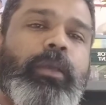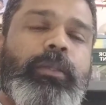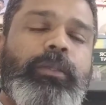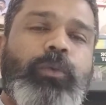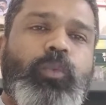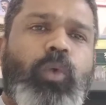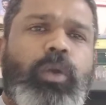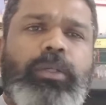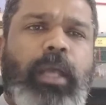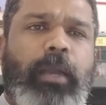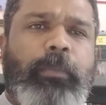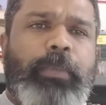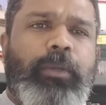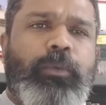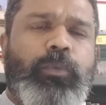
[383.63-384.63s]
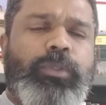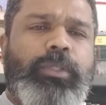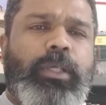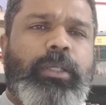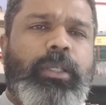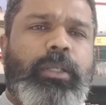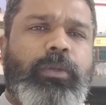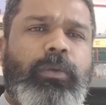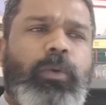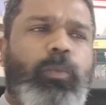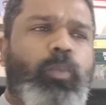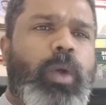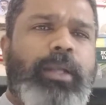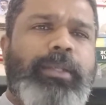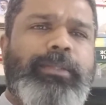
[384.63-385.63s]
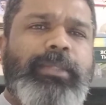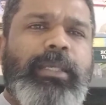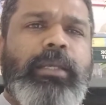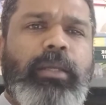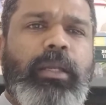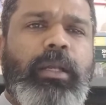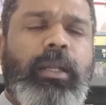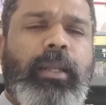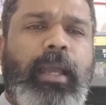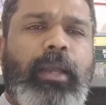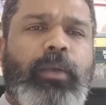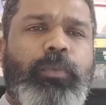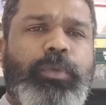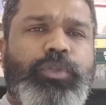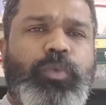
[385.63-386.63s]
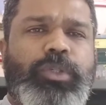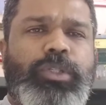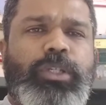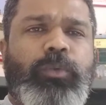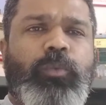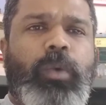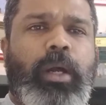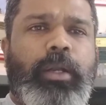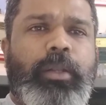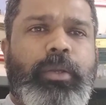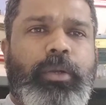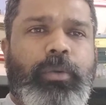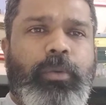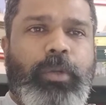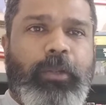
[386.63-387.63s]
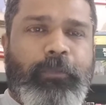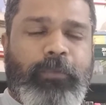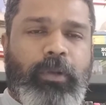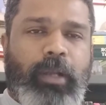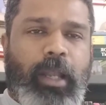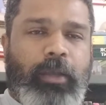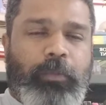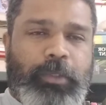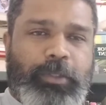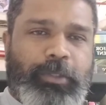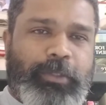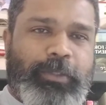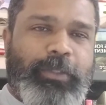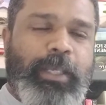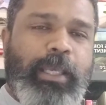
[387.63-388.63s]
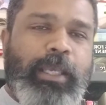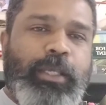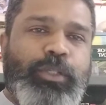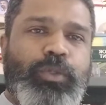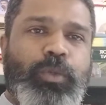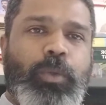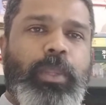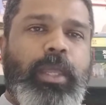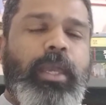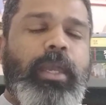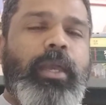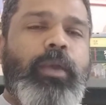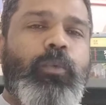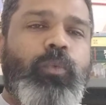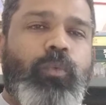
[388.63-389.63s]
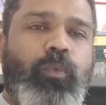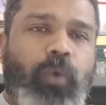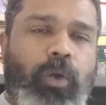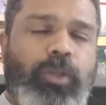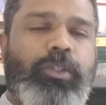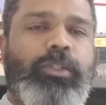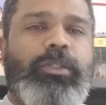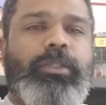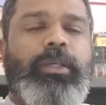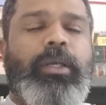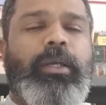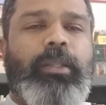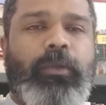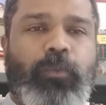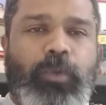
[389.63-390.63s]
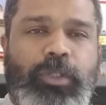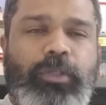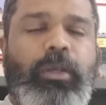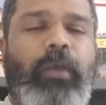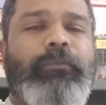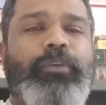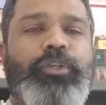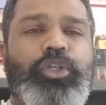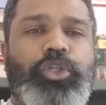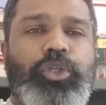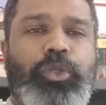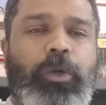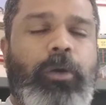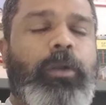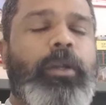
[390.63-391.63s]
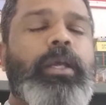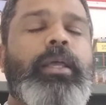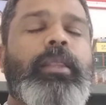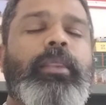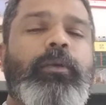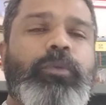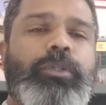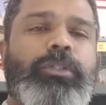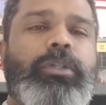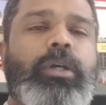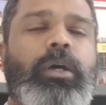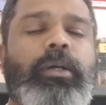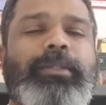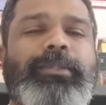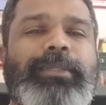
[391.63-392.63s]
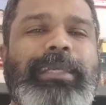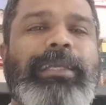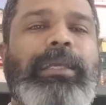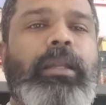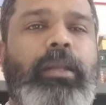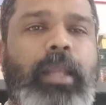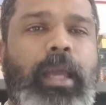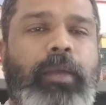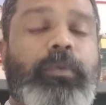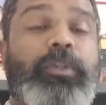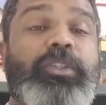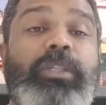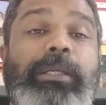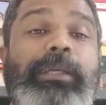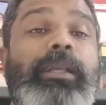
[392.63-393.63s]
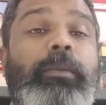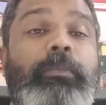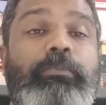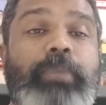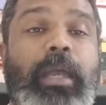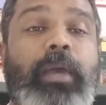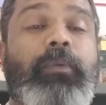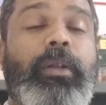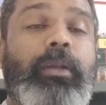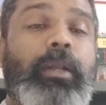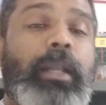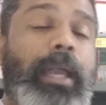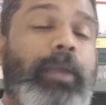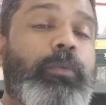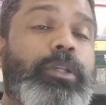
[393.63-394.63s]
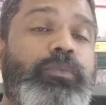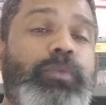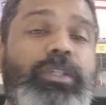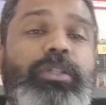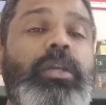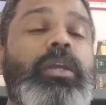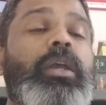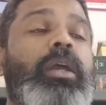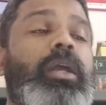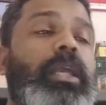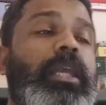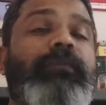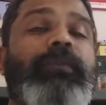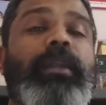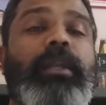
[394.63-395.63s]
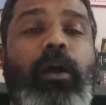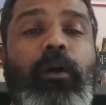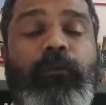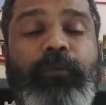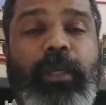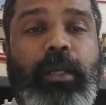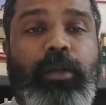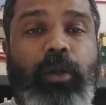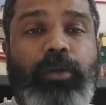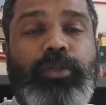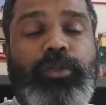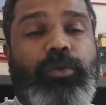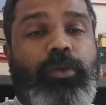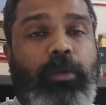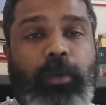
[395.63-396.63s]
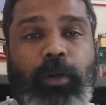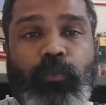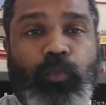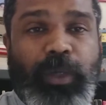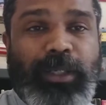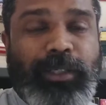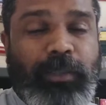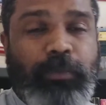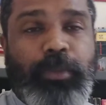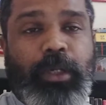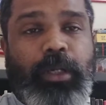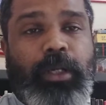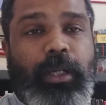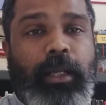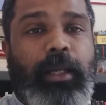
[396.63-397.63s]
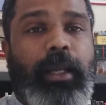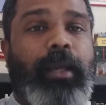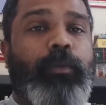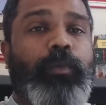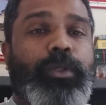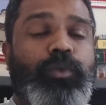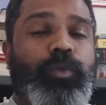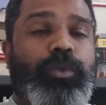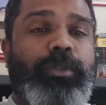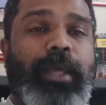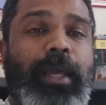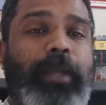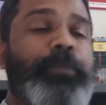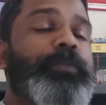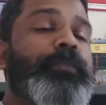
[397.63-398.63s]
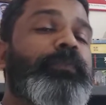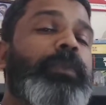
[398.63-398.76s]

So what happened was that one single language was divided into different languages. So there was for sure there was a single language, single parent language, which even now we are not sure about which particular language was that.